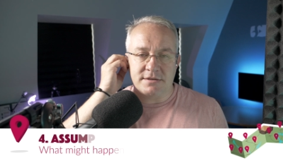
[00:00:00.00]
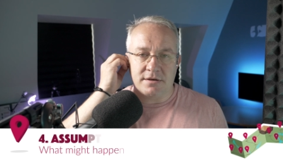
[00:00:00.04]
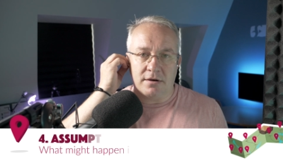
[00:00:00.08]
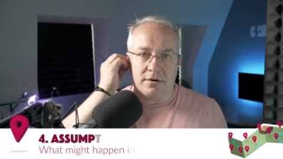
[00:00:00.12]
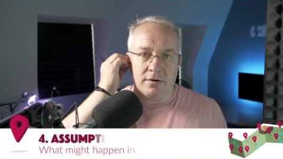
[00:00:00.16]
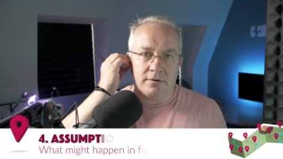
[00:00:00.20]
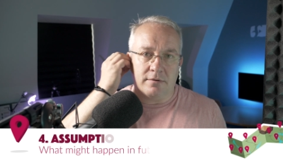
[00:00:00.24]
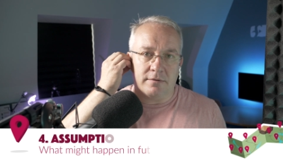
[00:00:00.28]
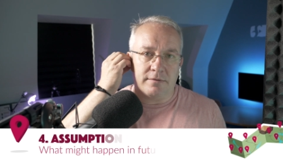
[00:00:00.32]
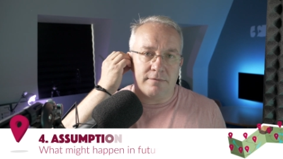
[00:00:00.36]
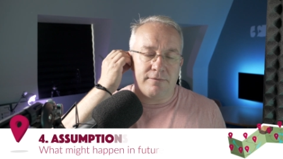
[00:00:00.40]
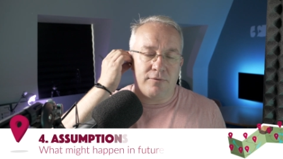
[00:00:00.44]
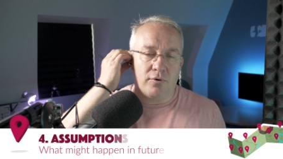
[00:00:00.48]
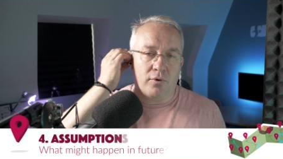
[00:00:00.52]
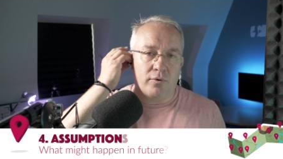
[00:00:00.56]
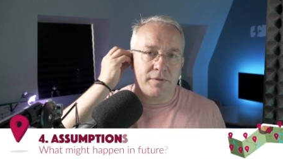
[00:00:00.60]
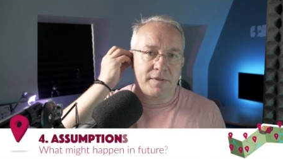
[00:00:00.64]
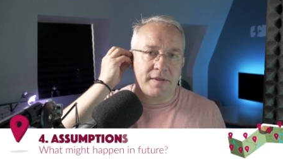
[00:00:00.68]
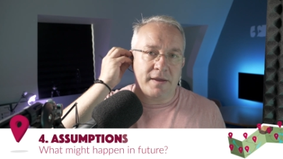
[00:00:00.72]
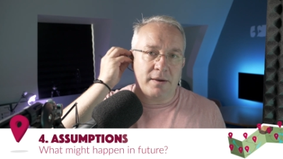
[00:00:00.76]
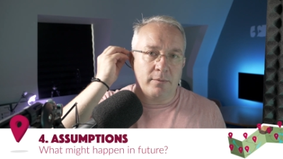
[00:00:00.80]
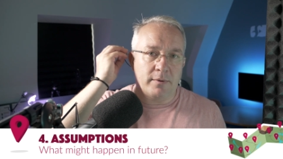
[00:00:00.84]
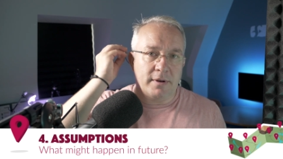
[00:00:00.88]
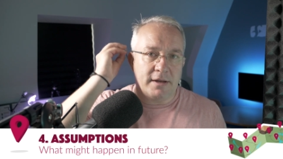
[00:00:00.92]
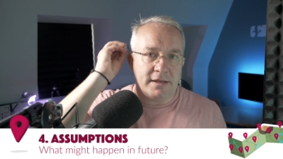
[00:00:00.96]
So the fourth
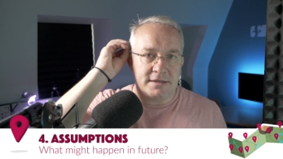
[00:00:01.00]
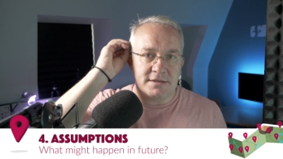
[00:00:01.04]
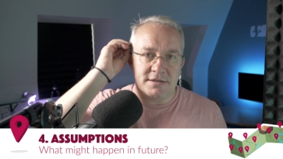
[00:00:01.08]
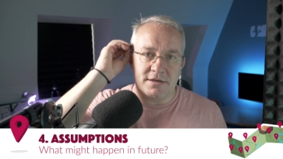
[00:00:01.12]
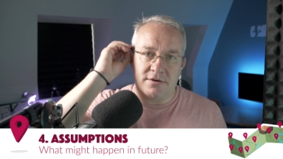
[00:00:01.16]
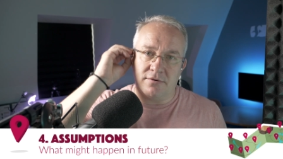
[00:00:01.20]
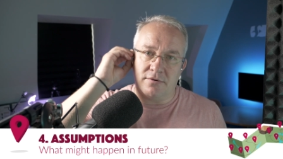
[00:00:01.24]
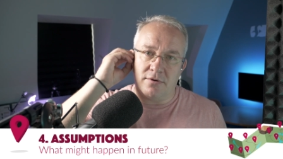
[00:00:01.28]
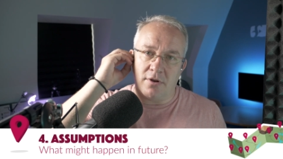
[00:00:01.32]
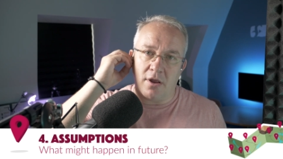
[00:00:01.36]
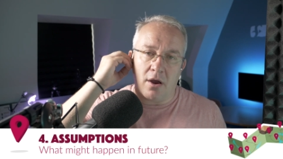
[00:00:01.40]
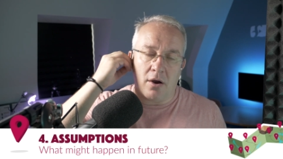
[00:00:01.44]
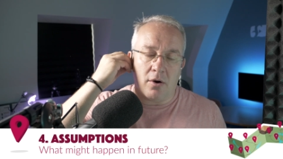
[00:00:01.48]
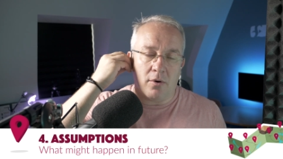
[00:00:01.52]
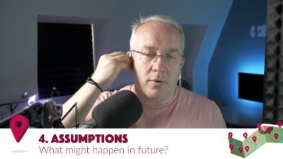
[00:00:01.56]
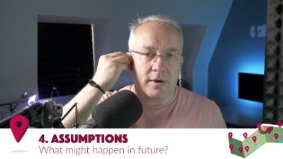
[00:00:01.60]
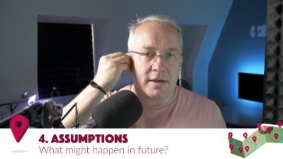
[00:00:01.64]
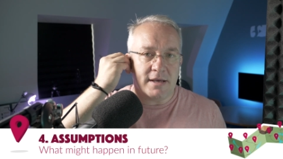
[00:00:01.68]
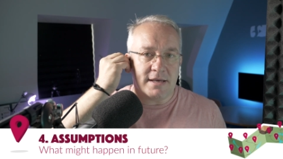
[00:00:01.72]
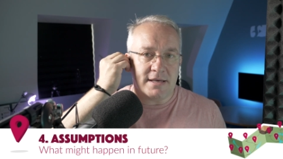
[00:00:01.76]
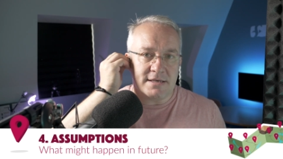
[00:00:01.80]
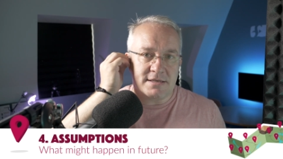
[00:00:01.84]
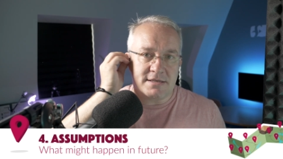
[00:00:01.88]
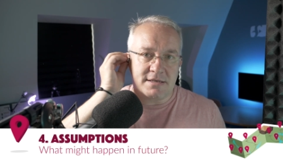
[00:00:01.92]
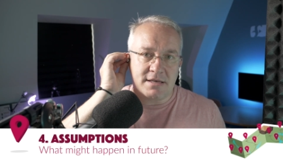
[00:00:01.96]
thing we need to know
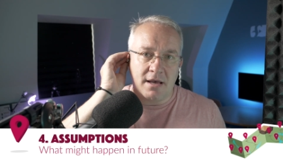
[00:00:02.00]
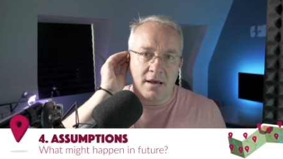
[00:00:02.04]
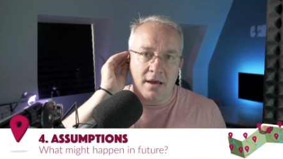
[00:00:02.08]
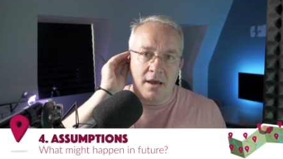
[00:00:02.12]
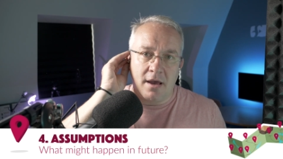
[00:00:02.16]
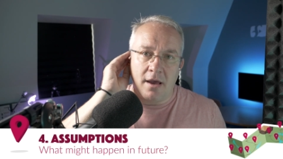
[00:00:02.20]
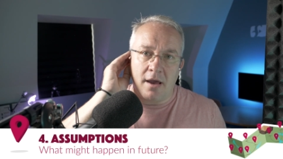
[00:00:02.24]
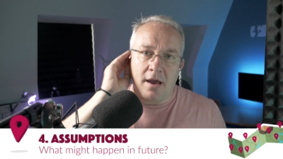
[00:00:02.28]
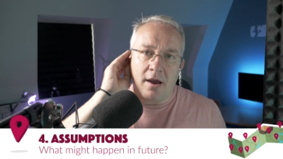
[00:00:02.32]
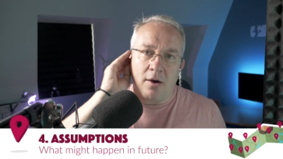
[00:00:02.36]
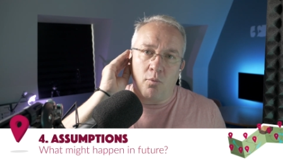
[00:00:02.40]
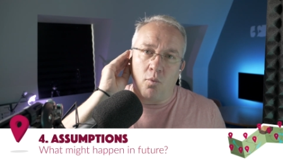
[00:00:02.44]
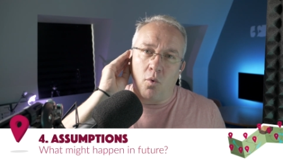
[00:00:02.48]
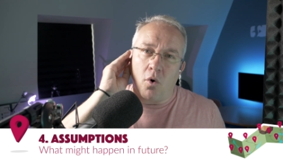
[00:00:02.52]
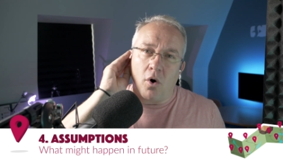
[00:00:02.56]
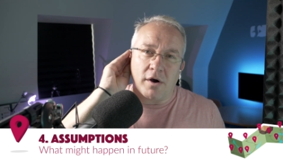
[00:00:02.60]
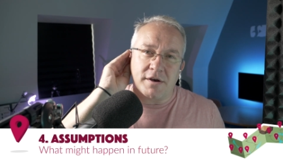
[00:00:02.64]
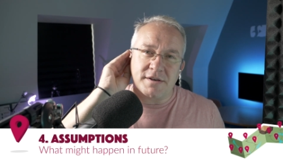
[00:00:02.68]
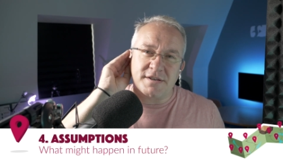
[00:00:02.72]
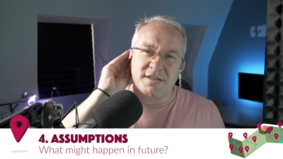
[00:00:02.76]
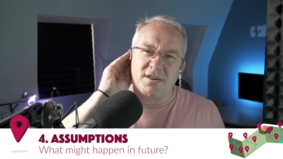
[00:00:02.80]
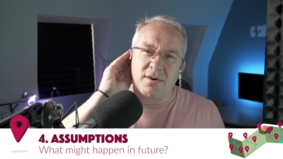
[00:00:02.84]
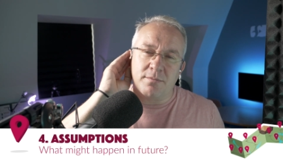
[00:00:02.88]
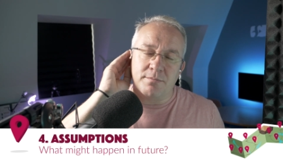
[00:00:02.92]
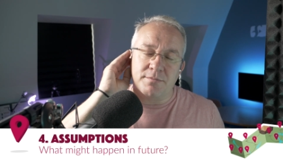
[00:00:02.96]
is what
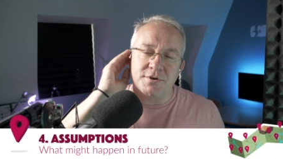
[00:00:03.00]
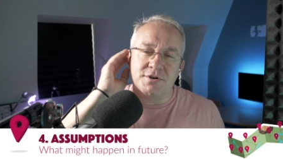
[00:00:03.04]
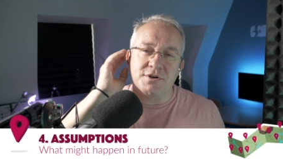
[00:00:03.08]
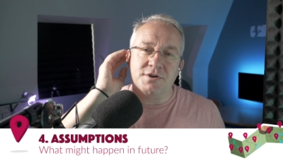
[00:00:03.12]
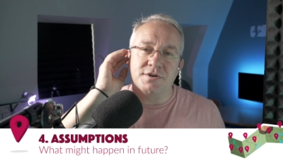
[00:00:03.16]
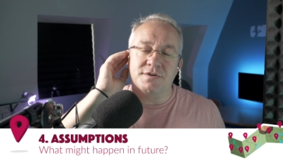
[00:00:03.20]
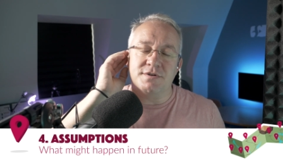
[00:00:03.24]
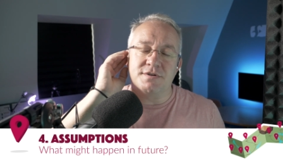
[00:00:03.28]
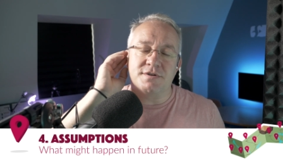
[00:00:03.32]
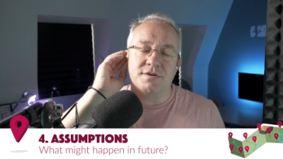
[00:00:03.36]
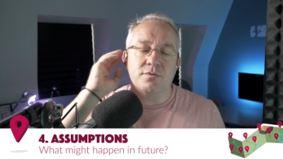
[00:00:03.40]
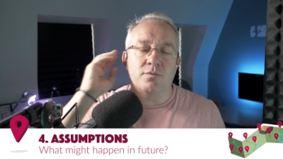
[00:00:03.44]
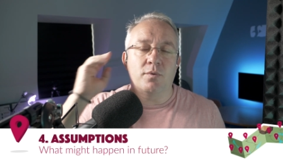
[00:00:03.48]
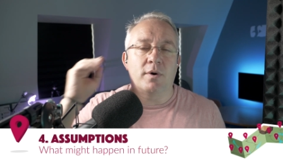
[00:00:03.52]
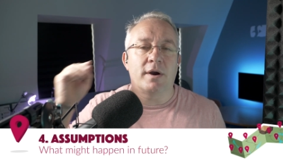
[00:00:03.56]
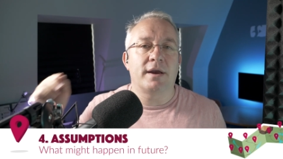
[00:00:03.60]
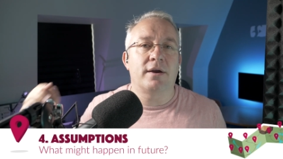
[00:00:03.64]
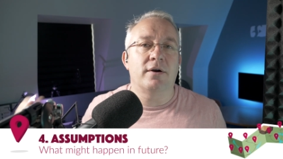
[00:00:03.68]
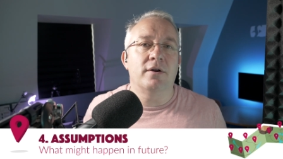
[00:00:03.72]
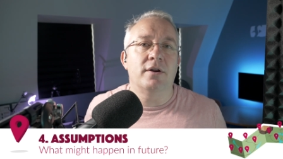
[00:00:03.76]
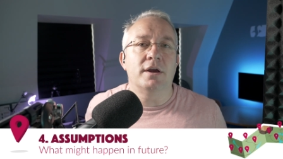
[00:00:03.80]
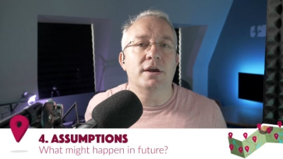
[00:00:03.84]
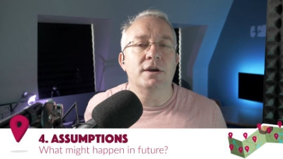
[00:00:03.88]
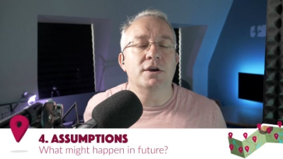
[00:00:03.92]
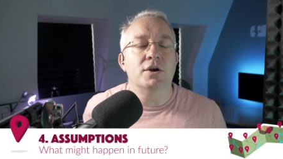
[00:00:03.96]
assumptions we're
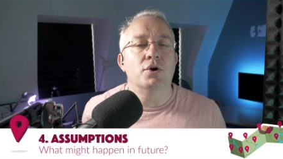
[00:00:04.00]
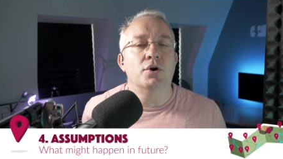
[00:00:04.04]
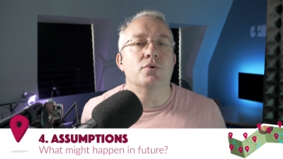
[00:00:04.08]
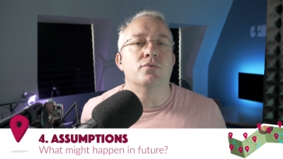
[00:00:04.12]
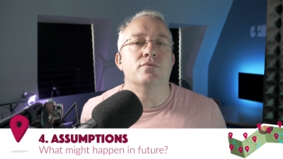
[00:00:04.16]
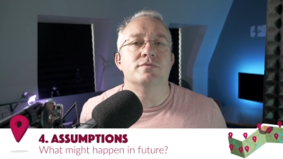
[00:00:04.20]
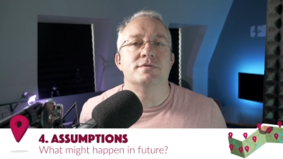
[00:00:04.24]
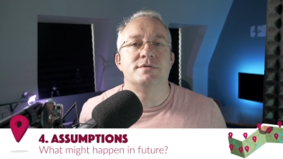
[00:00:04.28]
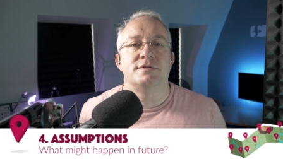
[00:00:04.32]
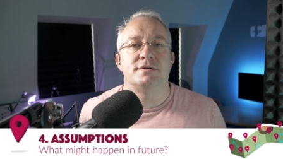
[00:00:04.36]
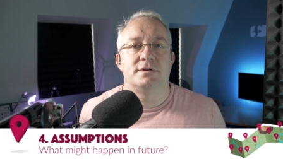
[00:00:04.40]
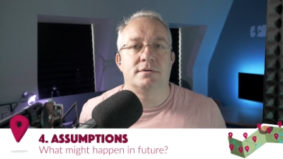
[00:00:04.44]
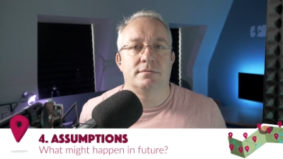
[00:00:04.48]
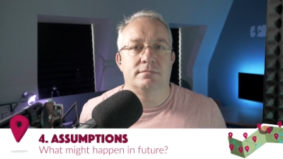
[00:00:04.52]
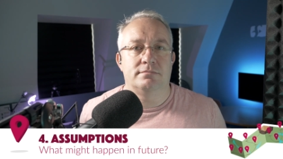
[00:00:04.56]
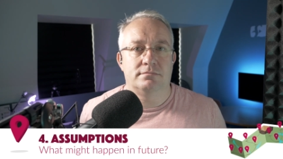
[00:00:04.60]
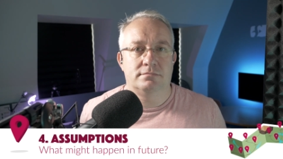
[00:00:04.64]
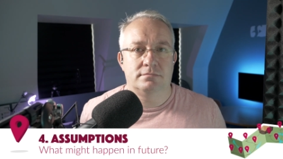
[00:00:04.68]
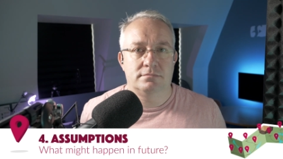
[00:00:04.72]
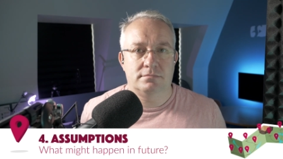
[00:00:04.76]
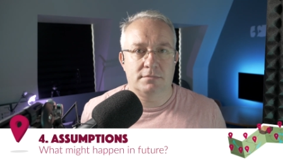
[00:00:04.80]
going to use